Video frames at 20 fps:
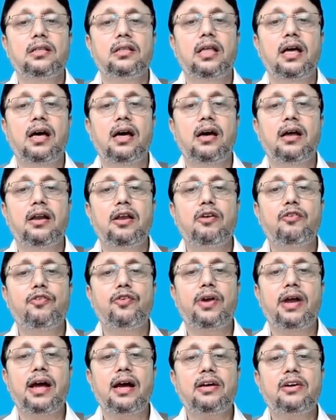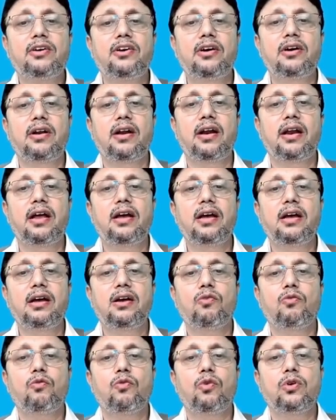the refracted
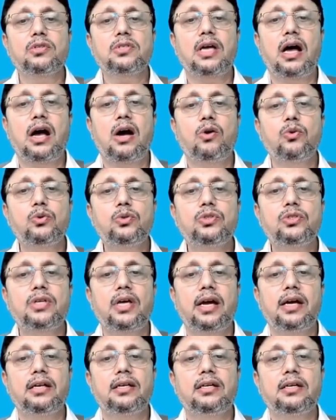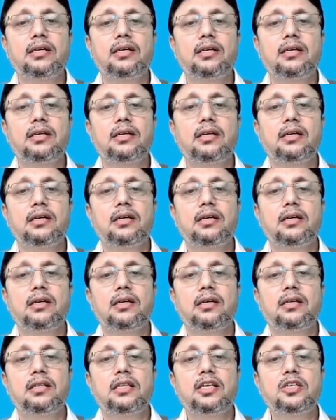ray was outside
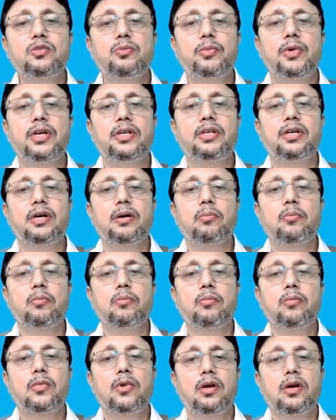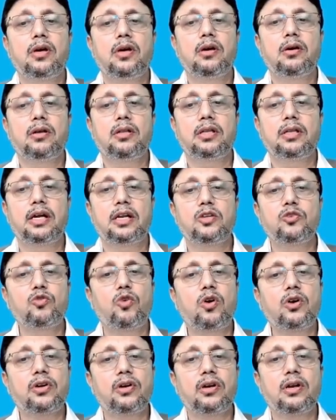this medium, that is
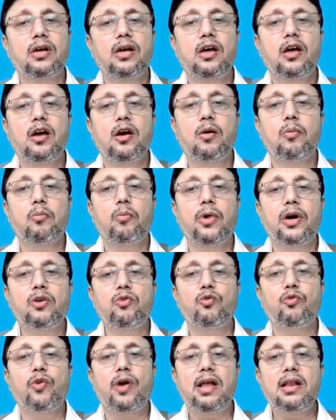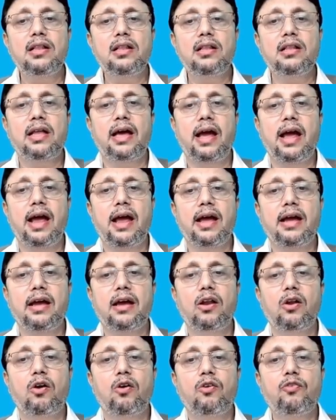water. But when the
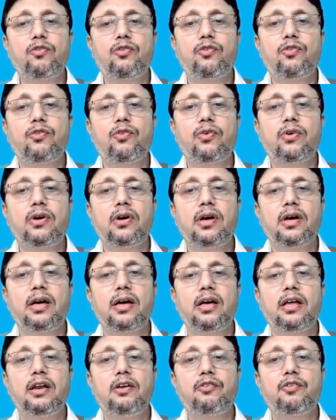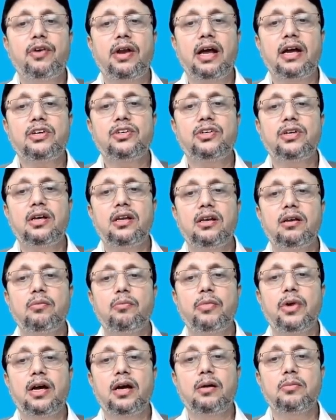angle of
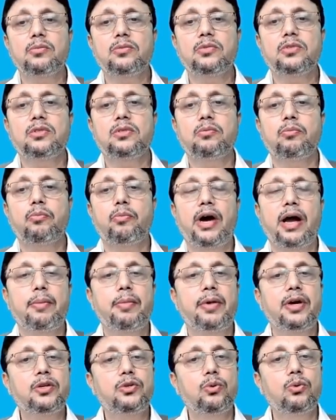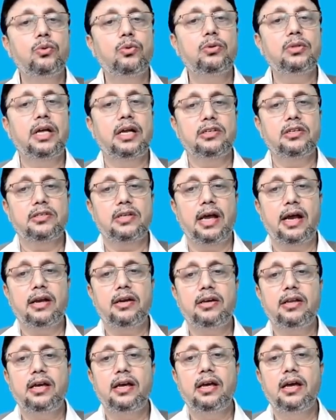refraction becomes pi by 2, that is
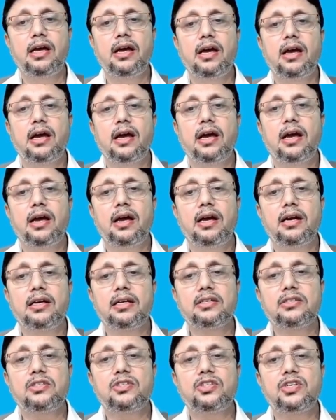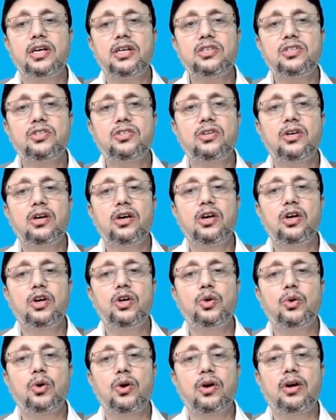90, it is just
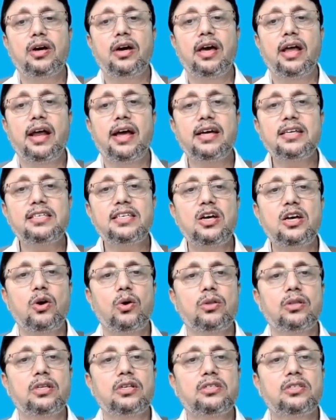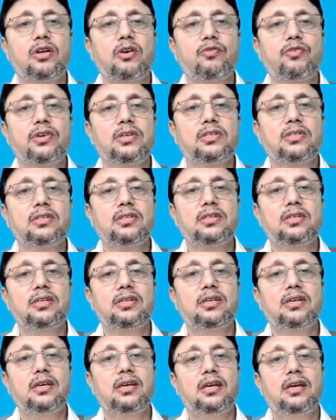grazing on the surface,